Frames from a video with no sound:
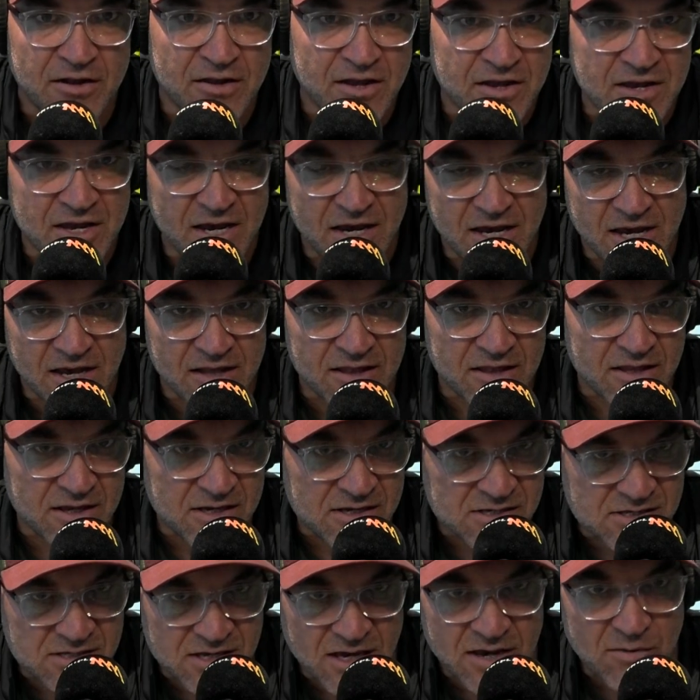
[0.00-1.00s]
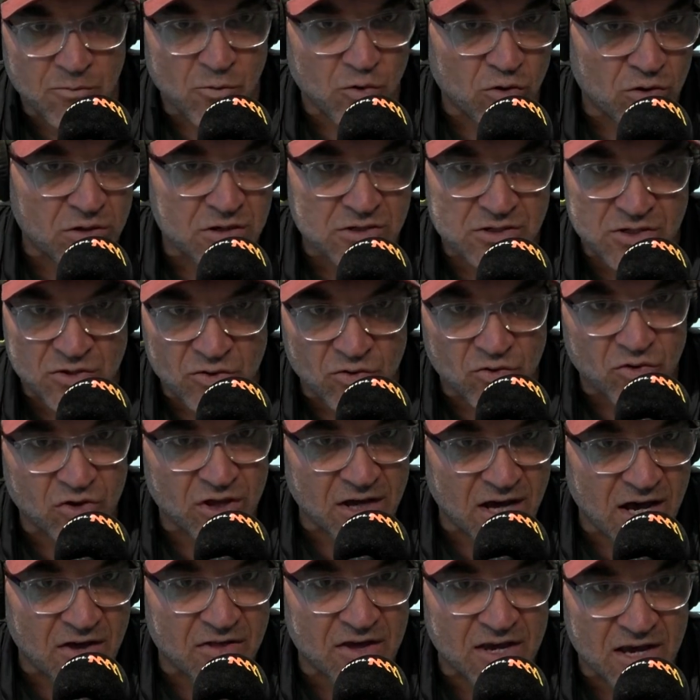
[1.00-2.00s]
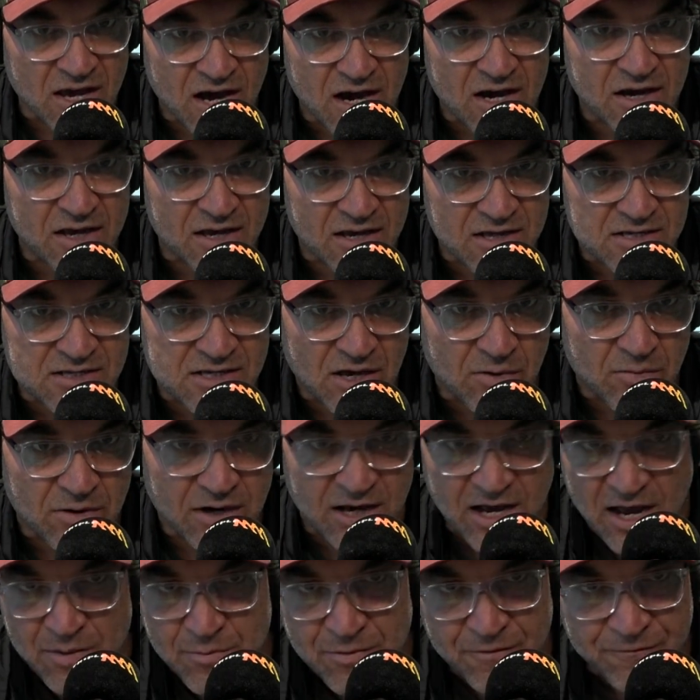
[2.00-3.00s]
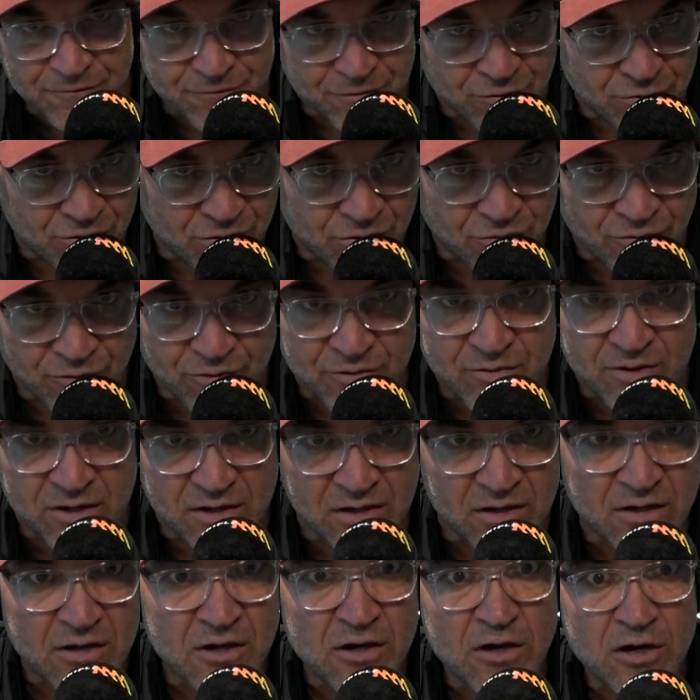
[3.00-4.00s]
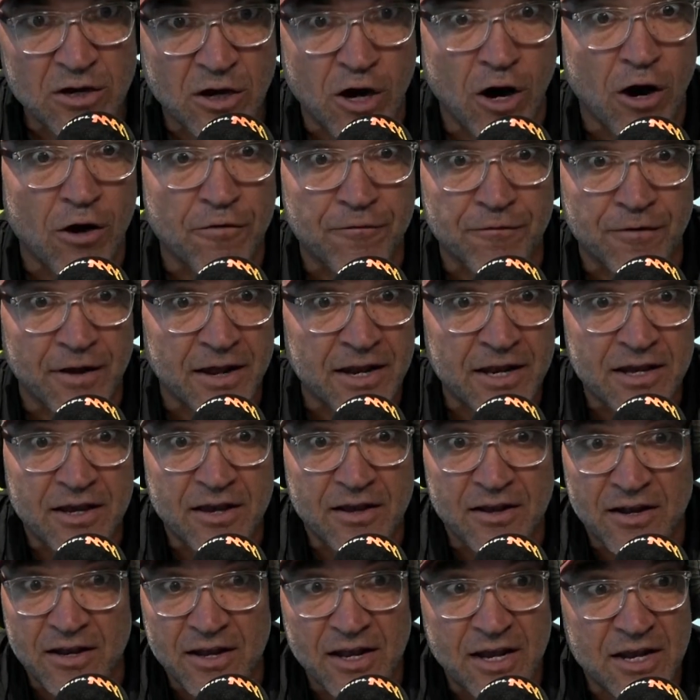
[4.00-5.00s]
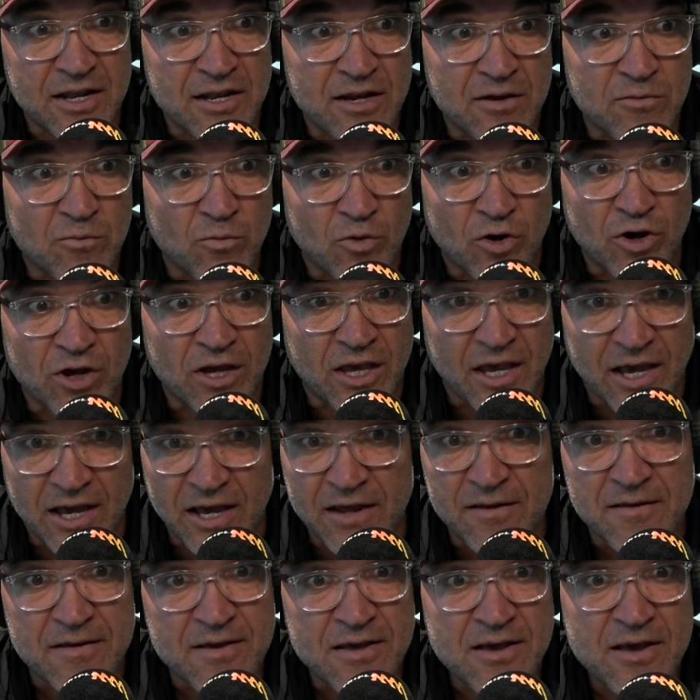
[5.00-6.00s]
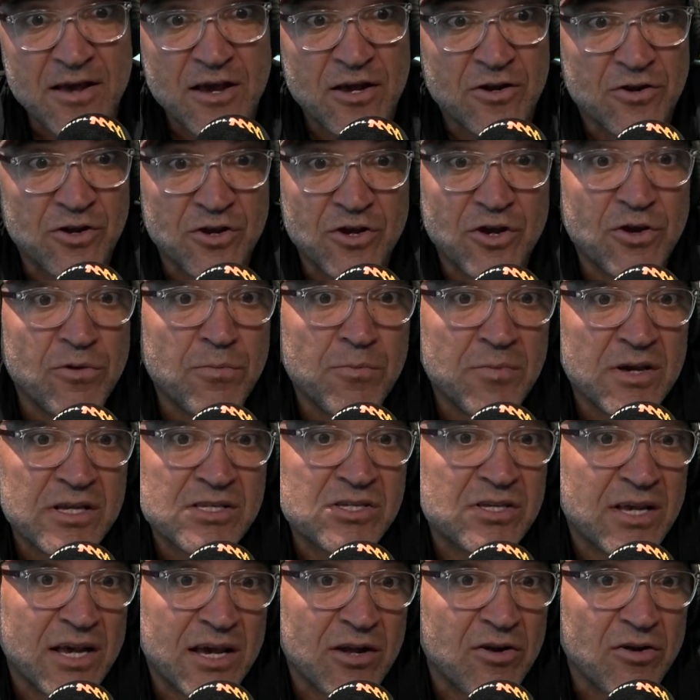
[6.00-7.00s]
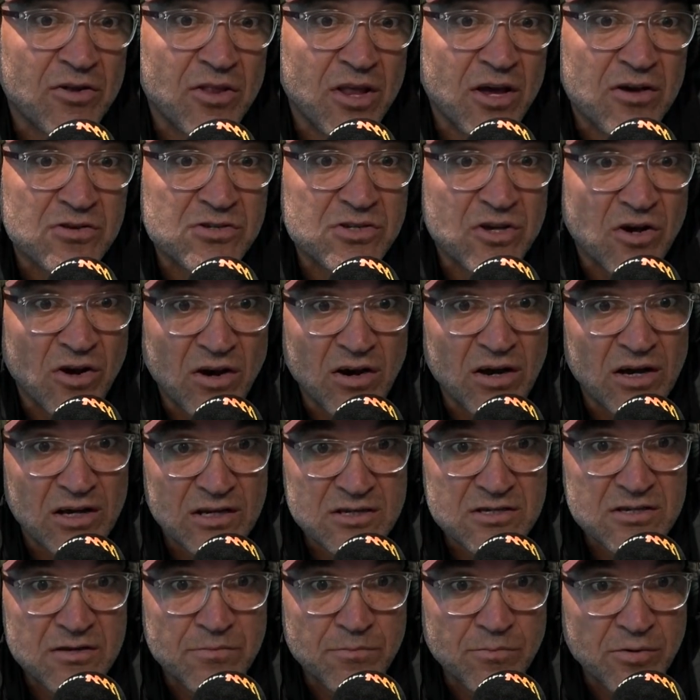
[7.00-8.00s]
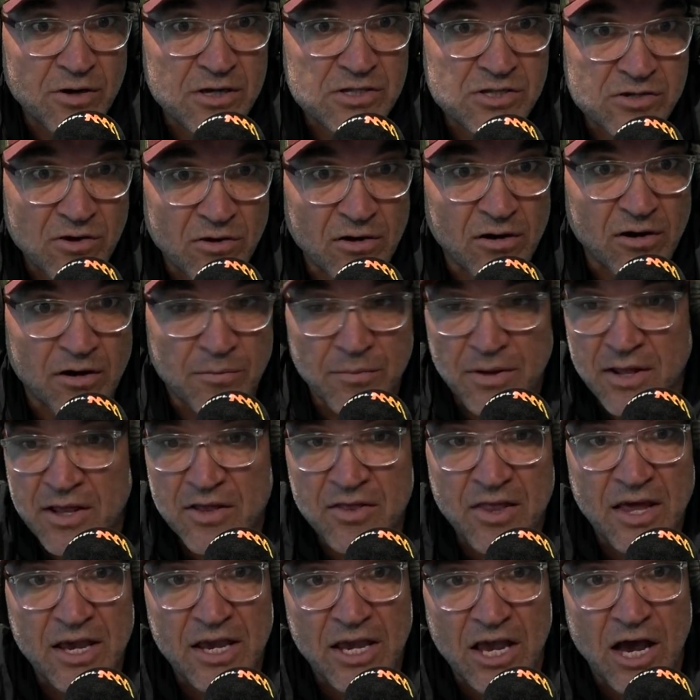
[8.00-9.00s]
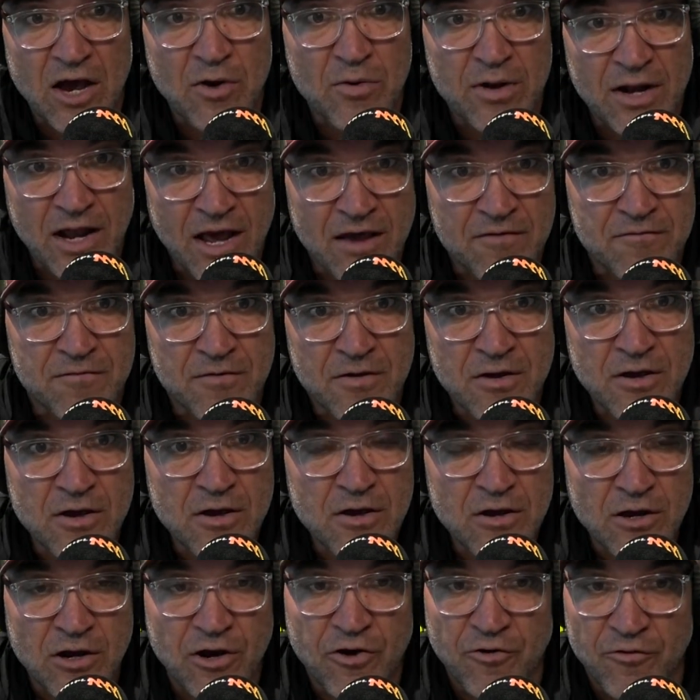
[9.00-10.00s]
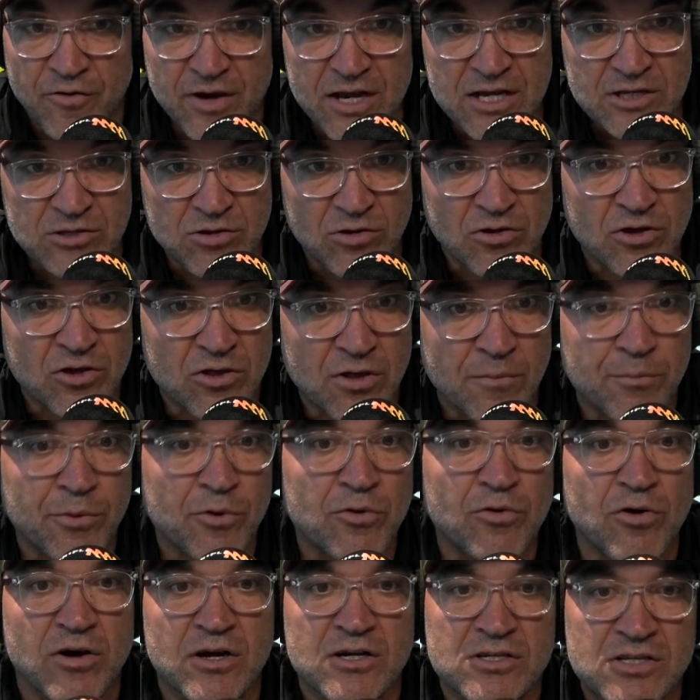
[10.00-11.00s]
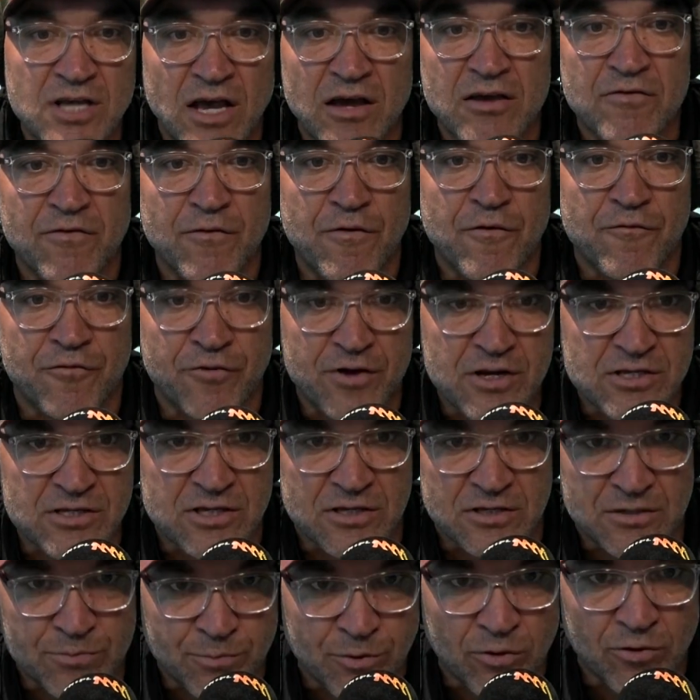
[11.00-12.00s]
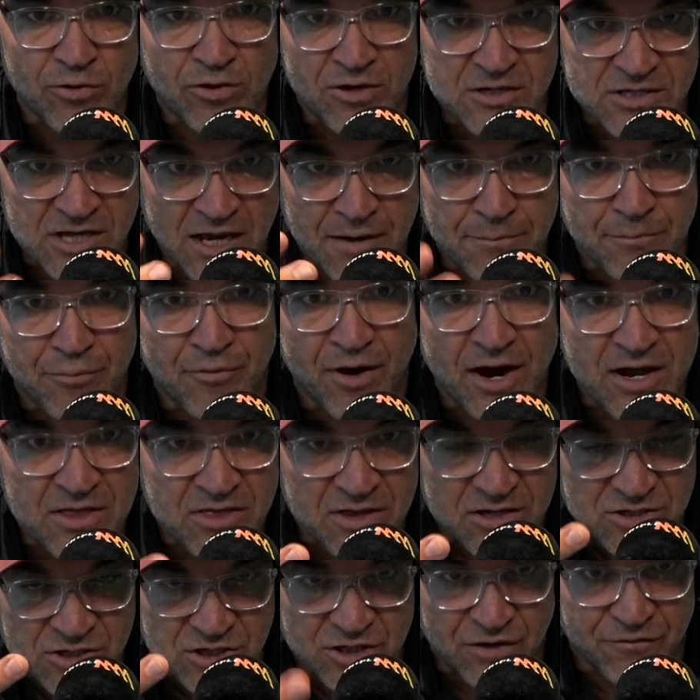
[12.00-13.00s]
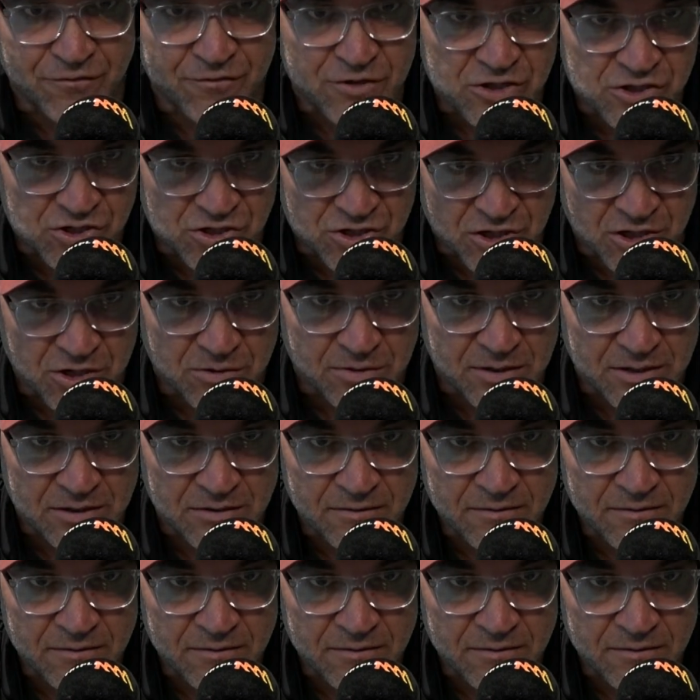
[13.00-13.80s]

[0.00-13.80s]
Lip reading: And then you get these Sam Walkers and all the other young kids that were coming through and Kyle Flanagan, and he didn't work out. Do you miss out on those guys by signing them? And then they go and have careers. Look at the Bulldogs. So, for instance, Bulldogs had Braith and Shifty Sherwin.